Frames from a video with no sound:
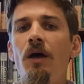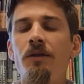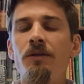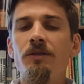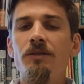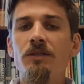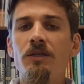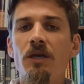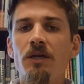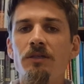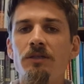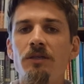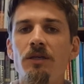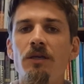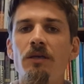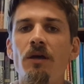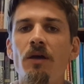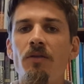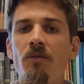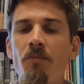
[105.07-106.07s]

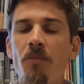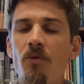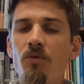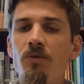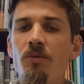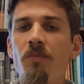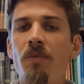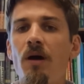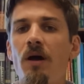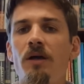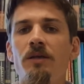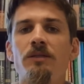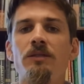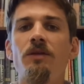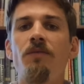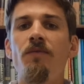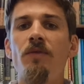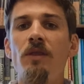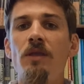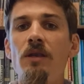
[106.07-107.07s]
discussing both the
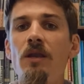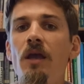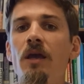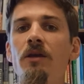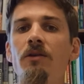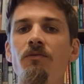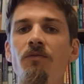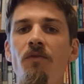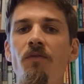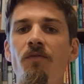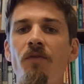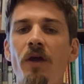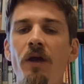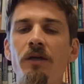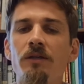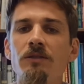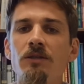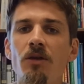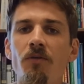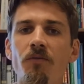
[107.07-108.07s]
positive and the negative
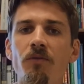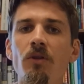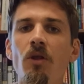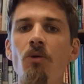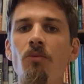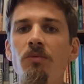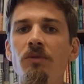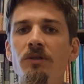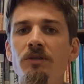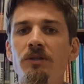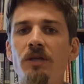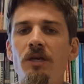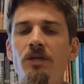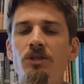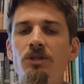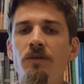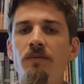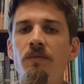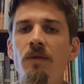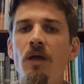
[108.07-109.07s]
effects of
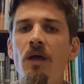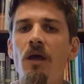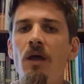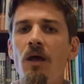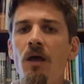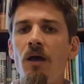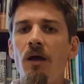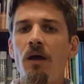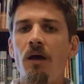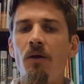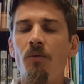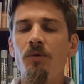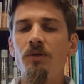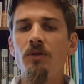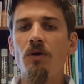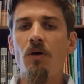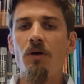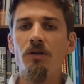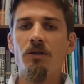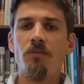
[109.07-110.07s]
globalization. We
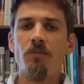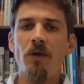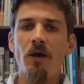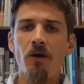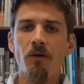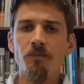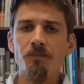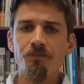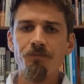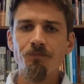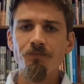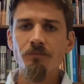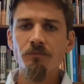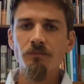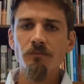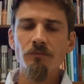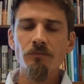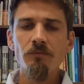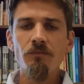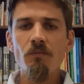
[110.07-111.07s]
talked about
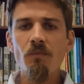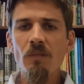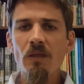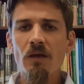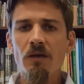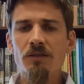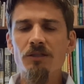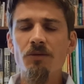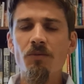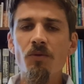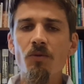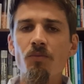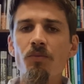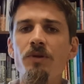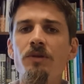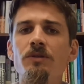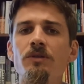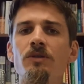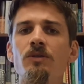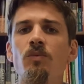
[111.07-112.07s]
some of the
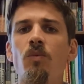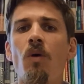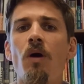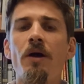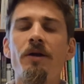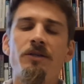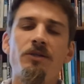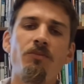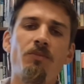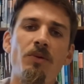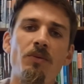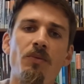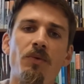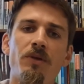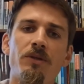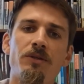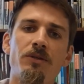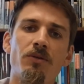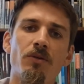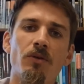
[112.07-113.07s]
reasons why some people
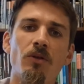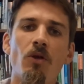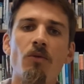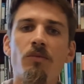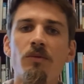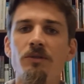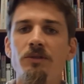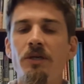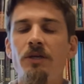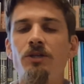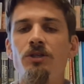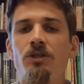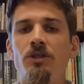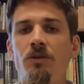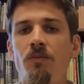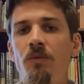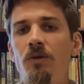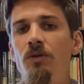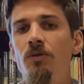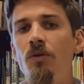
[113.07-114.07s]
consider globalization
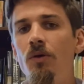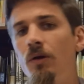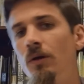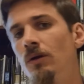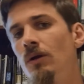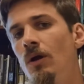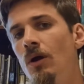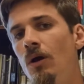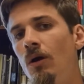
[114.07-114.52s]
to be good,